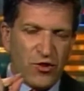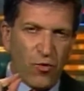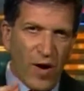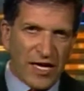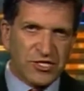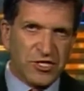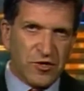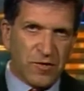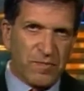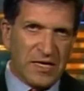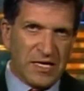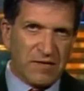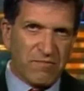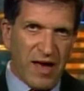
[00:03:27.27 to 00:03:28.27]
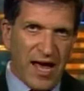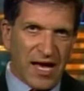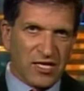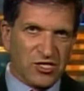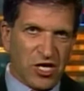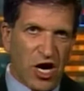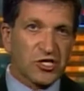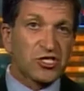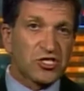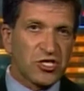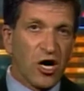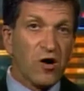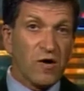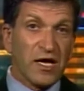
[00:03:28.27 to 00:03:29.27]
The West European banks are
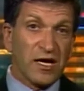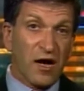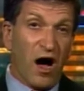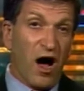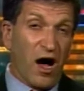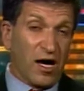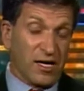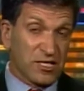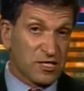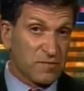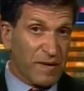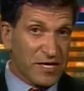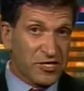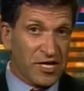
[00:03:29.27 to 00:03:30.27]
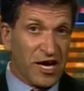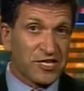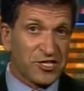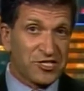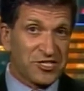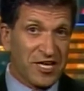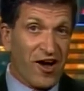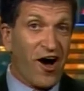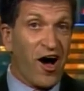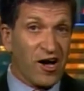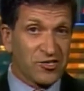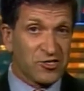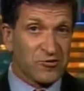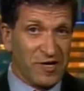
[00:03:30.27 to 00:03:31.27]
so in hawk, and especially I should say
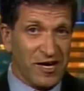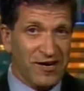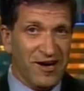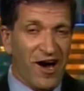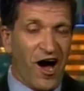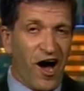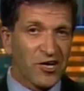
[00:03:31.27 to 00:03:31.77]
Austria.